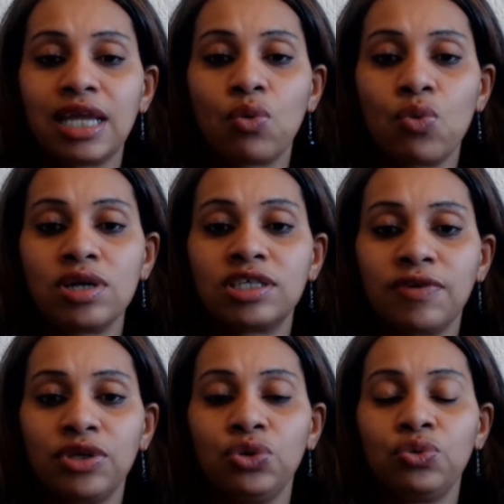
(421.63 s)
that works
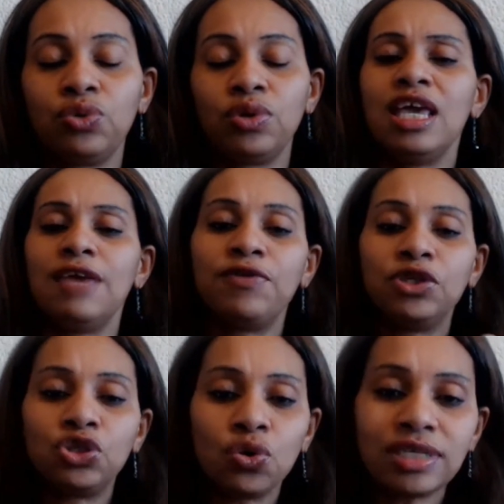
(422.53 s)
for you. If you
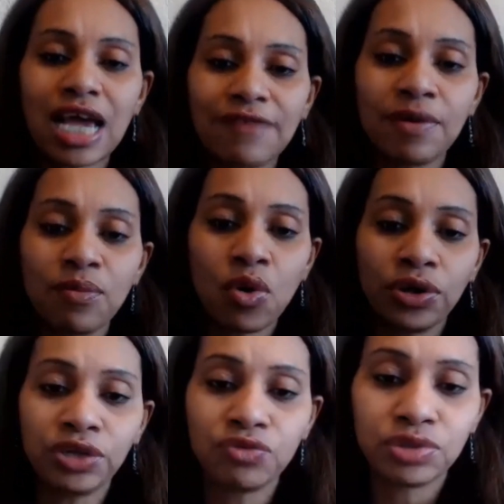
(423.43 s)
don't have a
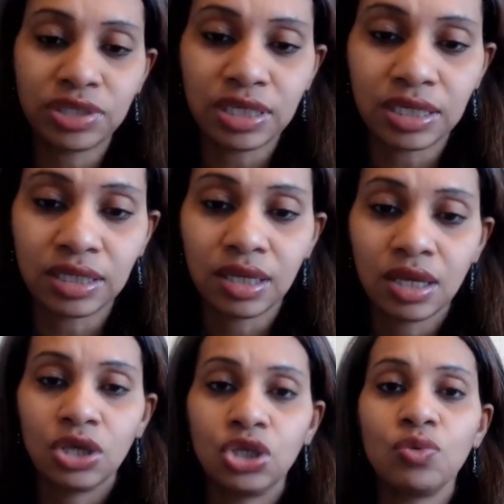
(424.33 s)
morning routine,
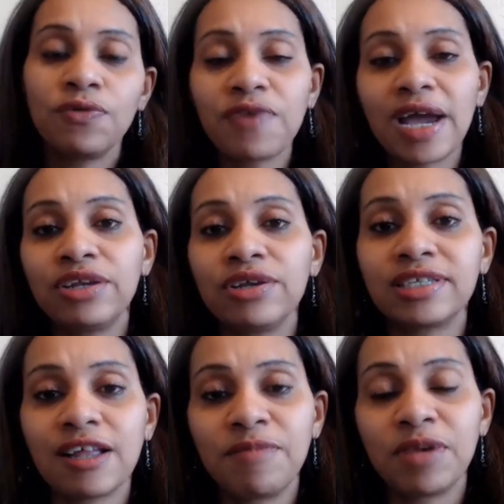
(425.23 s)
you will find
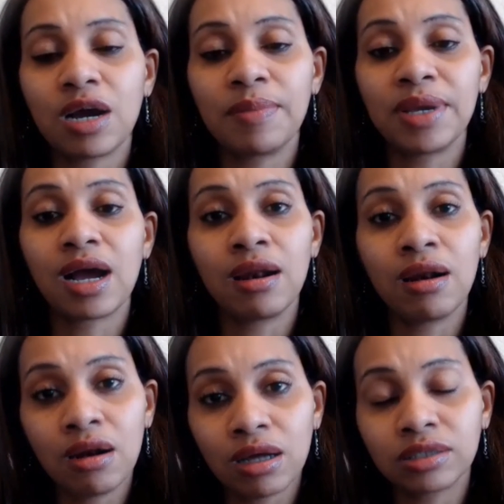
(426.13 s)
yourself becoming a
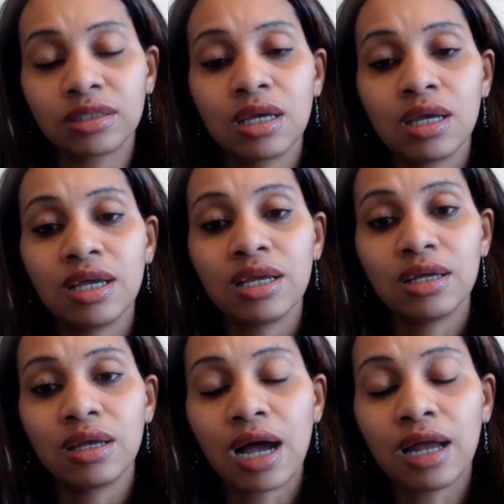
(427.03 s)

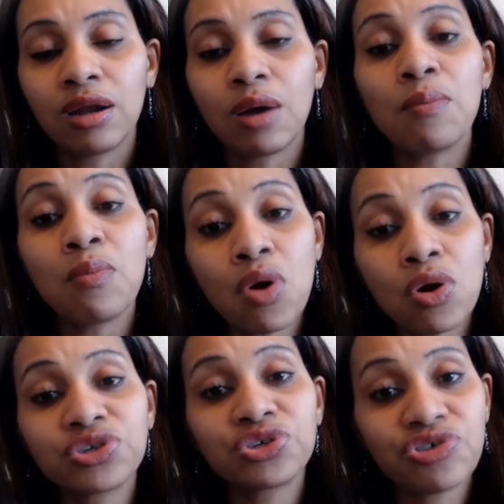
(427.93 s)
lot
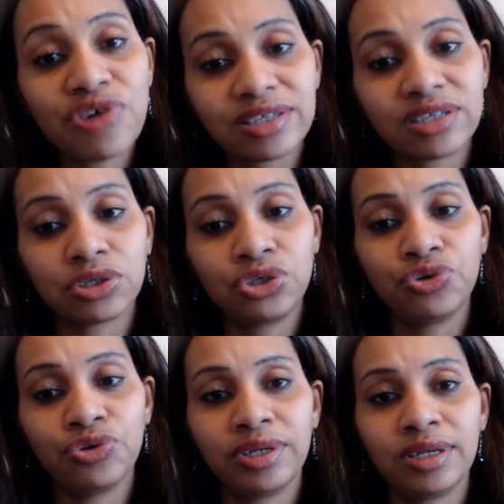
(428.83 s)
more stressed
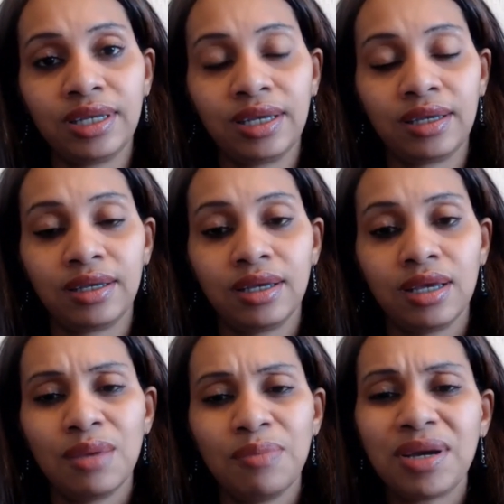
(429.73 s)
during the day,
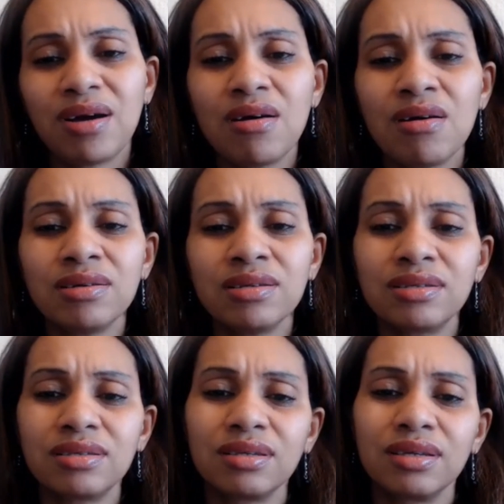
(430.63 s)
because,
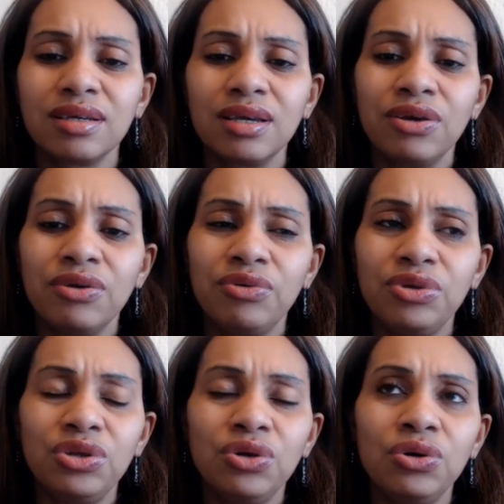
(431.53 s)

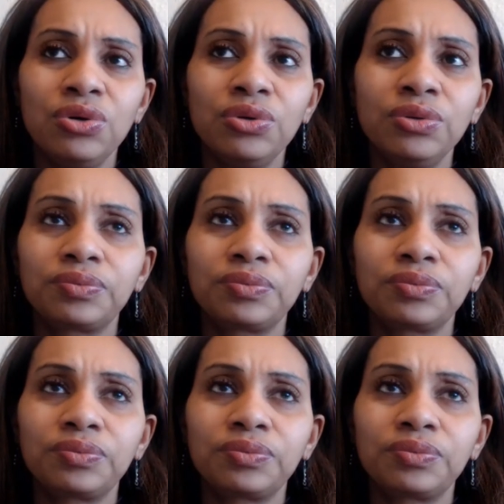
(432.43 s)
you know,